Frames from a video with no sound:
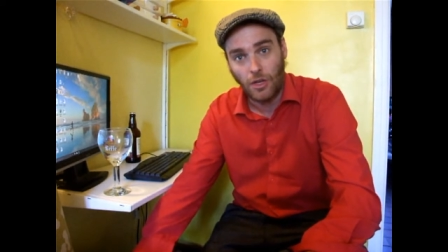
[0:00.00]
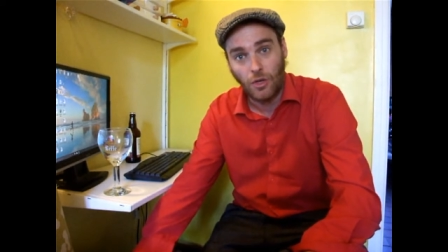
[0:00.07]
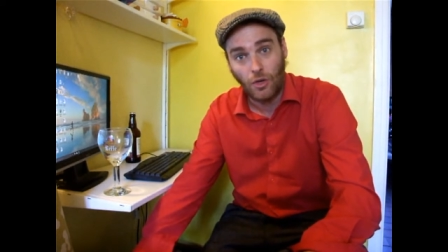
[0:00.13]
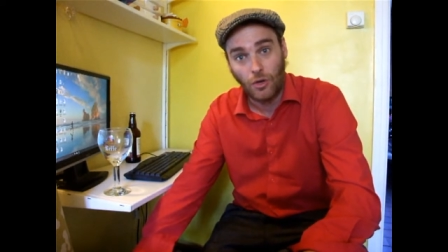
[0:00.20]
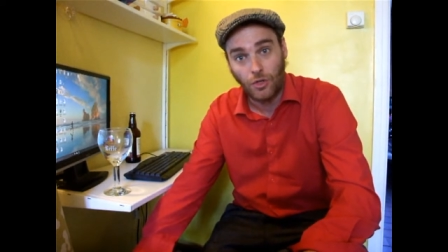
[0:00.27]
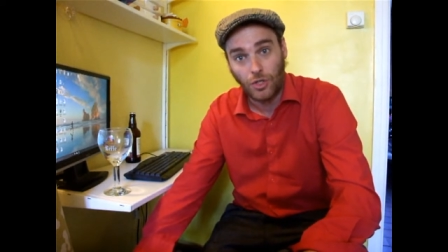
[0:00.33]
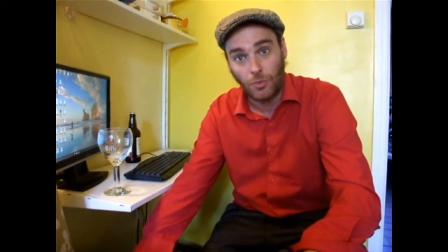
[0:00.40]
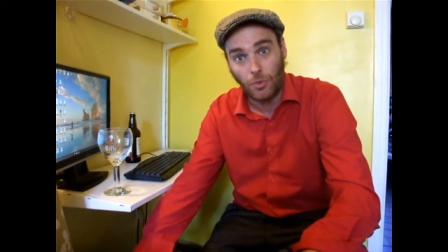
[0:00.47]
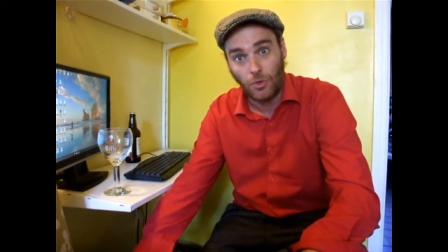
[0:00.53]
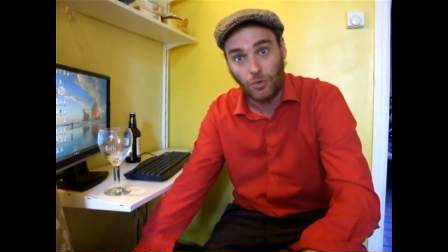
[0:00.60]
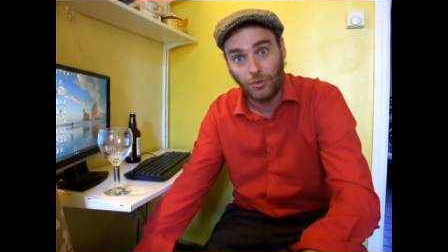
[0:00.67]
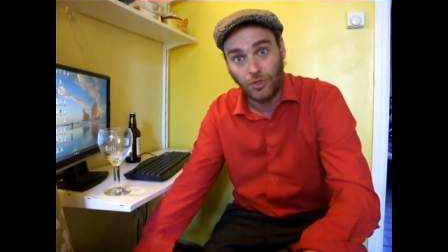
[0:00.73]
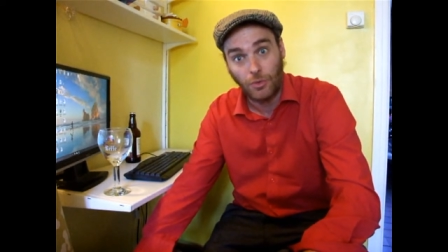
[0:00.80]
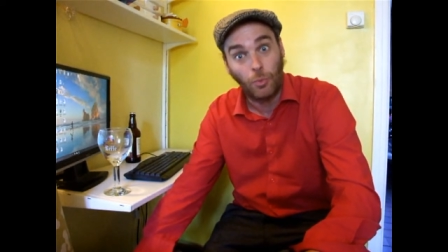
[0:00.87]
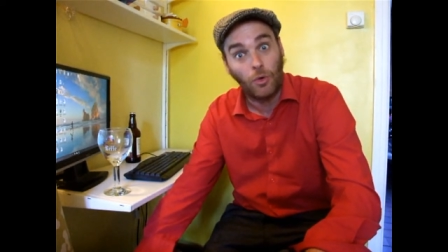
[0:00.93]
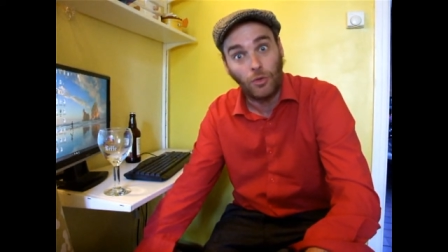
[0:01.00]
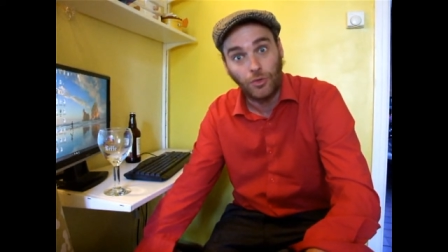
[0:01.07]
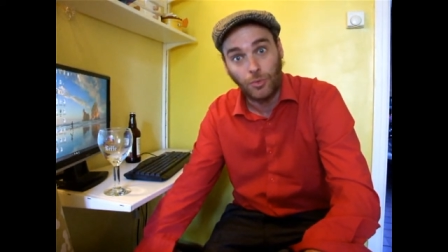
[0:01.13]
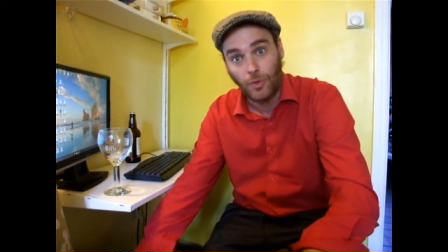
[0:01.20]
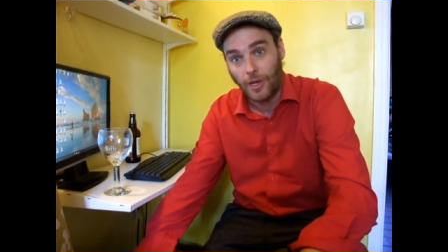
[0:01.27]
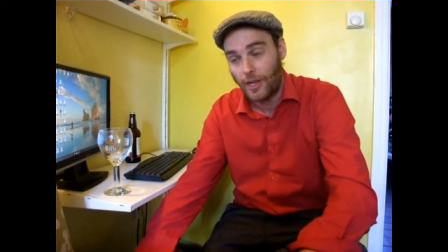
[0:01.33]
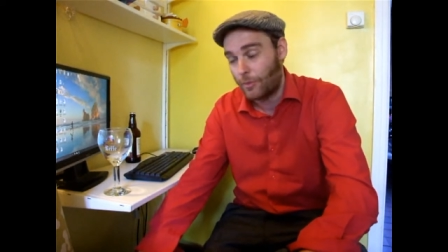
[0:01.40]
Yorkshire Wolds, the Wolds
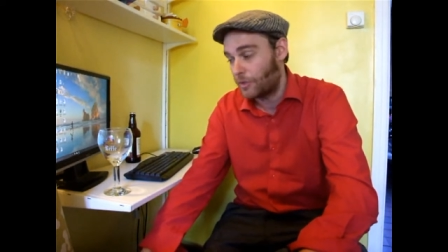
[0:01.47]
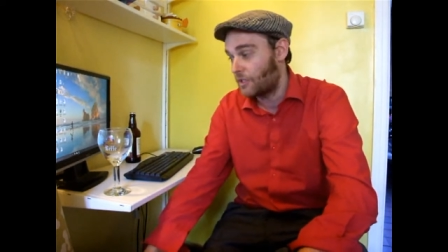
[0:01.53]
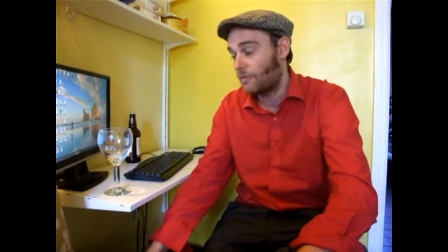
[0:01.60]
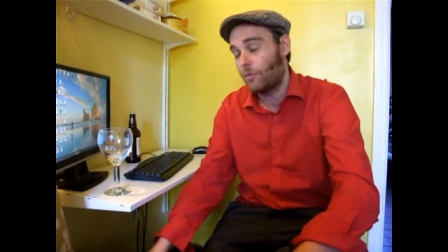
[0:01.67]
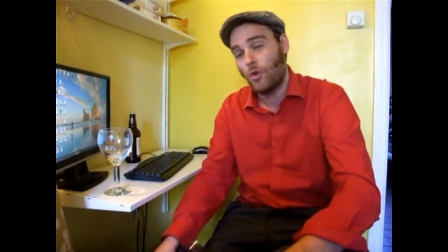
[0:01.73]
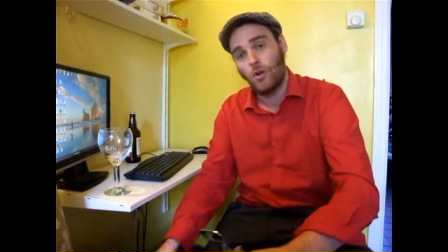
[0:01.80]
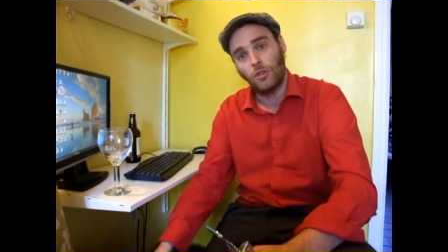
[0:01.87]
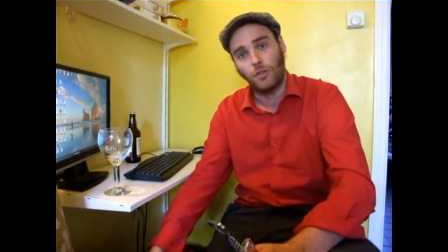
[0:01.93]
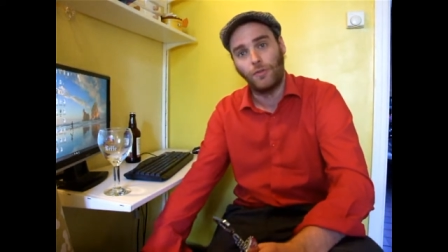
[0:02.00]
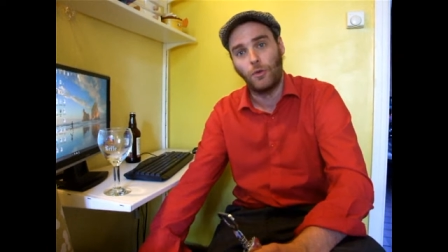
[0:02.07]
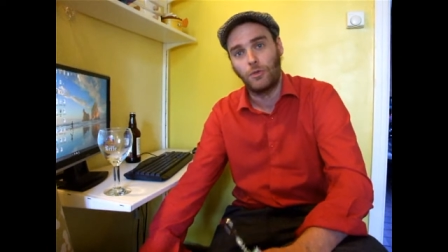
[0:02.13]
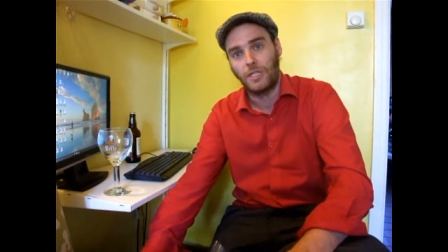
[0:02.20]
Way, which I've walked a few